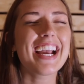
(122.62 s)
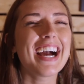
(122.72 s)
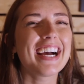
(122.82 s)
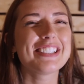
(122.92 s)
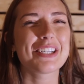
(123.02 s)
Hey
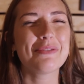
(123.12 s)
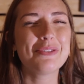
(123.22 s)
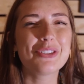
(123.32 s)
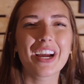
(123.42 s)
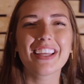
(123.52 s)
guys,
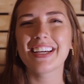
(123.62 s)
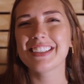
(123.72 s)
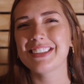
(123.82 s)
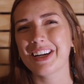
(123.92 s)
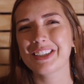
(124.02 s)
I'm Dre,
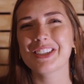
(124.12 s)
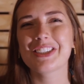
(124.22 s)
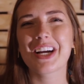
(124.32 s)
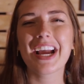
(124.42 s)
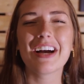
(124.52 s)
like
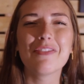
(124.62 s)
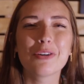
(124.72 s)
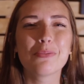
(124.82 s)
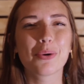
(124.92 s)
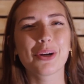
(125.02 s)
Dr. Dre. I'm
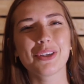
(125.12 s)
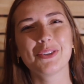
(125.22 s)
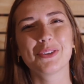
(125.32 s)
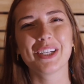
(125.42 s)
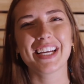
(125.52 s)
from
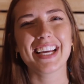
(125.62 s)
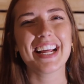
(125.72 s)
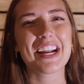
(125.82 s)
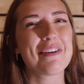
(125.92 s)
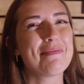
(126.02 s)
Portland,
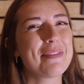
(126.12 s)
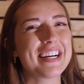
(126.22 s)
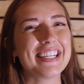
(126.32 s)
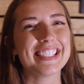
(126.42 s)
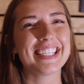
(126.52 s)
Oregon, and I'm
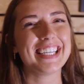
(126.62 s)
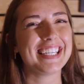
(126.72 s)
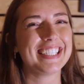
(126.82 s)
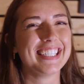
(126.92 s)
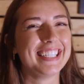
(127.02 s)
married to
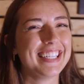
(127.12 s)
Keaton.